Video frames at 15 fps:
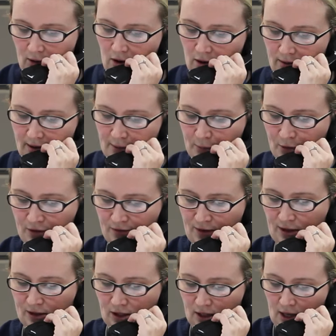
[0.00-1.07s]
All right,
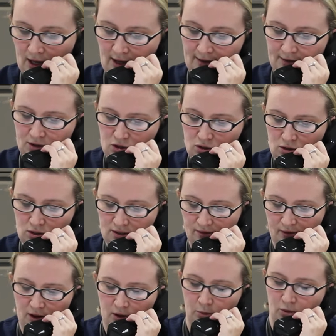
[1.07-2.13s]
perfect. The soonest
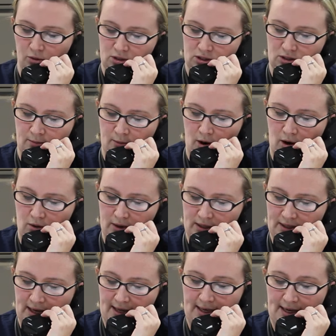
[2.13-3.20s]
available is tomorrow
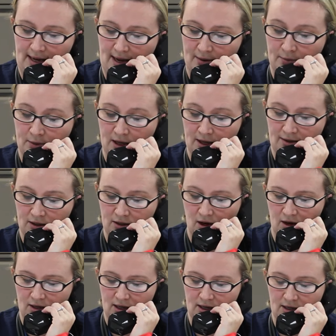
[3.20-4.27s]
at 9 a.m., and then
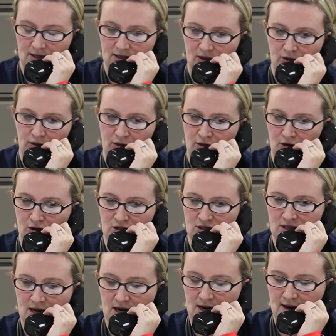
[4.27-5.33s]
not again until
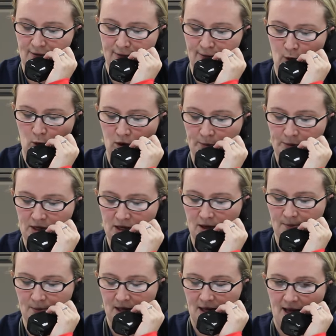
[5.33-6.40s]
Thursday at 4
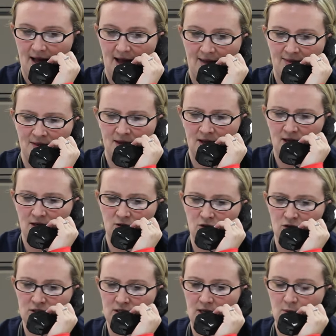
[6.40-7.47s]
p.m., and then it
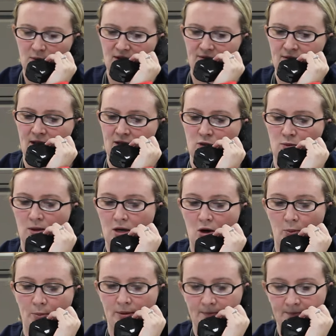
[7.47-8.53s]
looks like we have next week
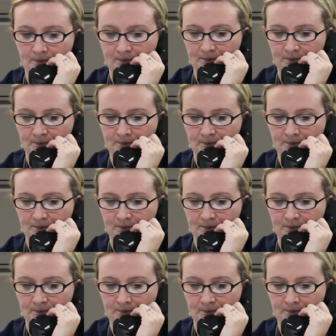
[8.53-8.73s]
open.